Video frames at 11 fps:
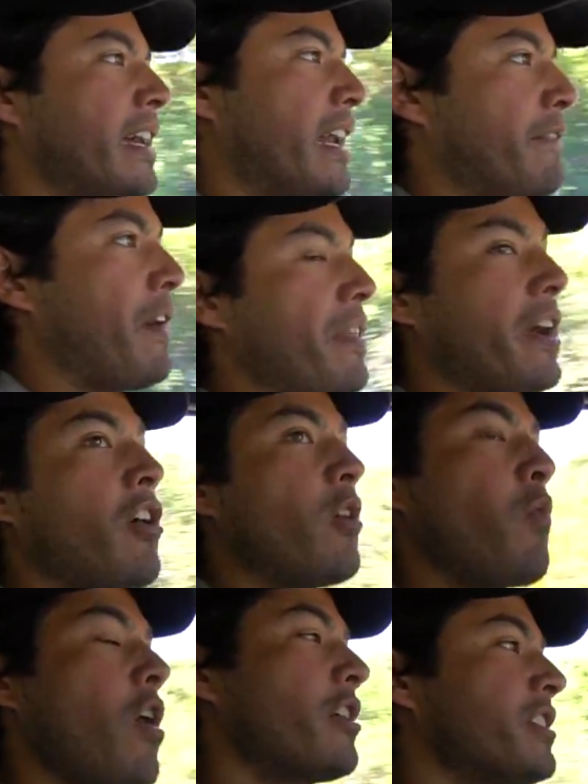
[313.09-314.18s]
And I found that car
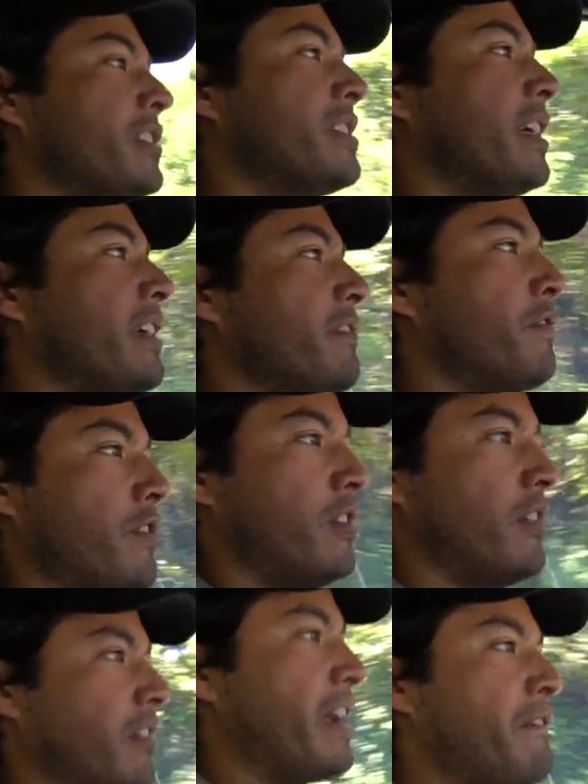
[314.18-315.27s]
in Washington
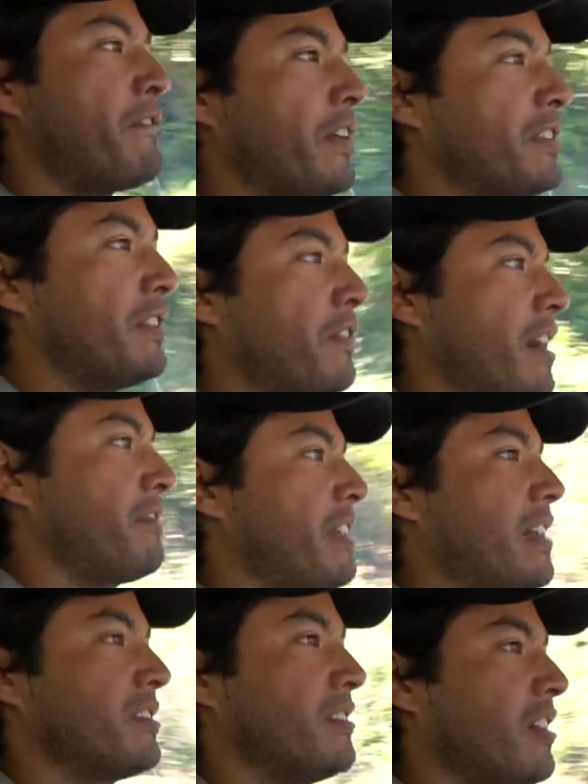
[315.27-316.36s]
for like
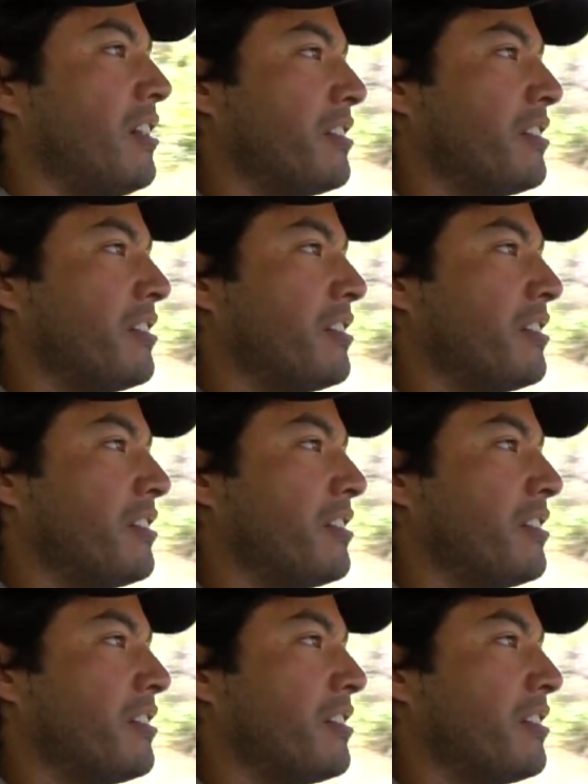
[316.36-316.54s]
$55,000.